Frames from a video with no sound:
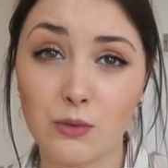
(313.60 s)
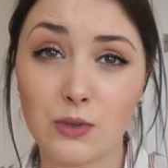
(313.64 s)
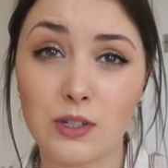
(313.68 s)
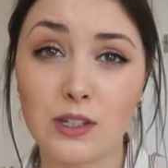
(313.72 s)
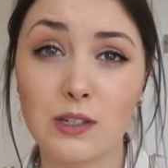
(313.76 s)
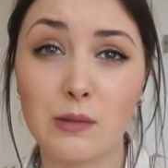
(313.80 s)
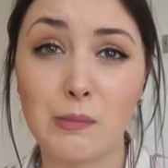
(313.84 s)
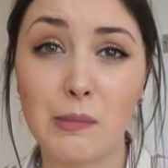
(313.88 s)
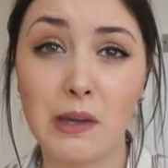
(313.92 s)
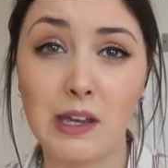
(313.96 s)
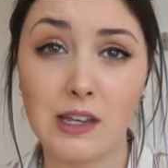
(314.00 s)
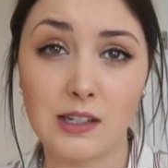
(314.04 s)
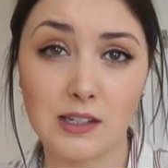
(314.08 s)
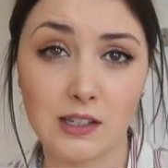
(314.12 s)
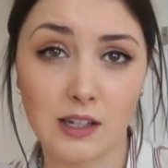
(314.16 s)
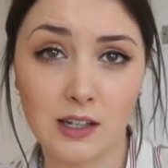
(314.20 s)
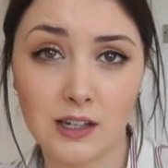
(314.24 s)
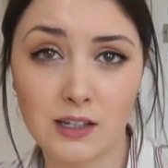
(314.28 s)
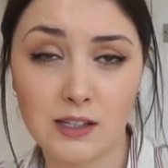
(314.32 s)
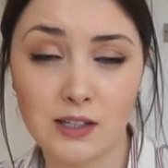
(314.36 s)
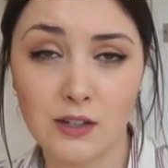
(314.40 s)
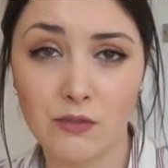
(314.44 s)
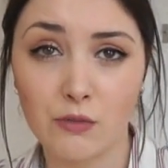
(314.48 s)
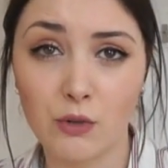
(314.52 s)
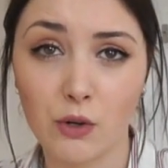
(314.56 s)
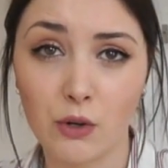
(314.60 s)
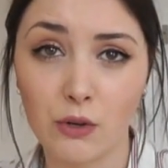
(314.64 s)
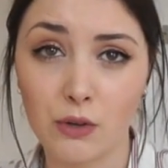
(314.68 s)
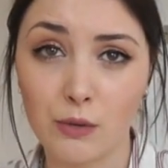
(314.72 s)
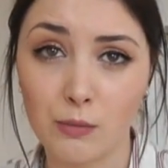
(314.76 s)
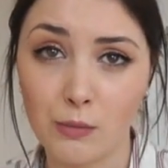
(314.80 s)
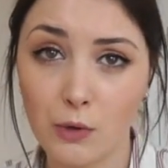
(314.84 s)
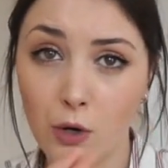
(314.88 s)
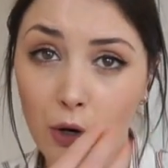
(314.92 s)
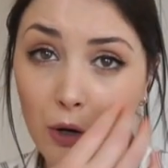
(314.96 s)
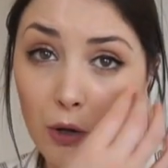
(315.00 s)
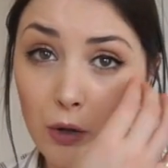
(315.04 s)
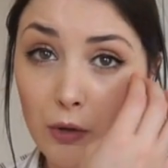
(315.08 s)
which is amazing, because they've got
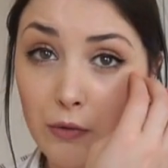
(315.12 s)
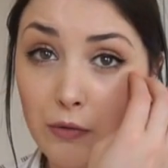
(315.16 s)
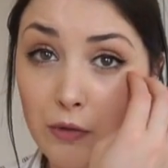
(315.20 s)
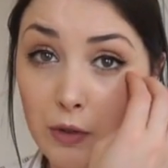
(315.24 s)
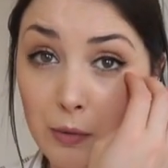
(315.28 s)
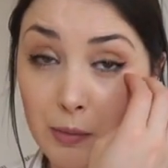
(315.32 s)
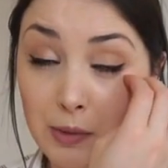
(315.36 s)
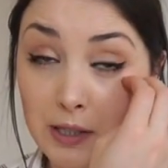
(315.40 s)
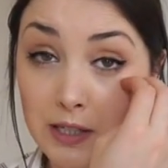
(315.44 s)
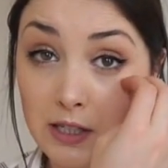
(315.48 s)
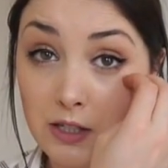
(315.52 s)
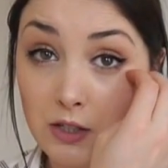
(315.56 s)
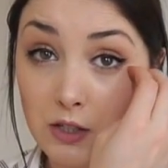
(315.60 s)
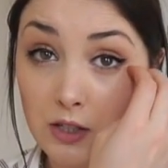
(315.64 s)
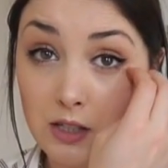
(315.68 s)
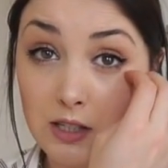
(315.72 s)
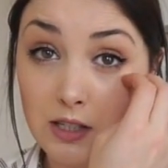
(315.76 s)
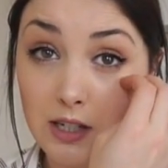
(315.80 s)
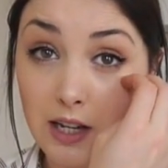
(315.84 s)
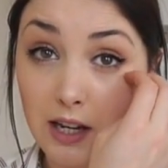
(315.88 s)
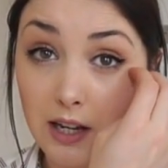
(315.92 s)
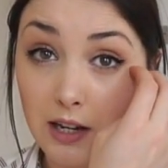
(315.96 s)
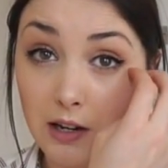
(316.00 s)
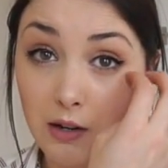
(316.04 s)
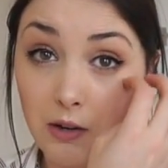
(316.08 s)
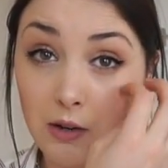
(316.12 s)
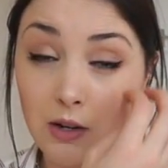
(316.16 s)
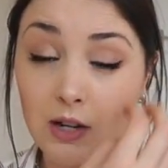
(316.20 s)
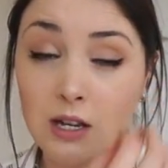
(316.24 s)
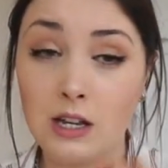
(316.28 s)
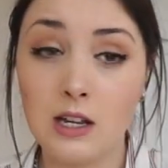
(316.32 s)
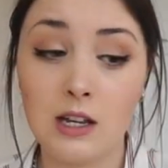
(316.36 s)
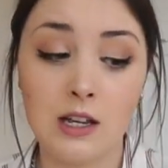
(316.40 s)
them all over the place just now.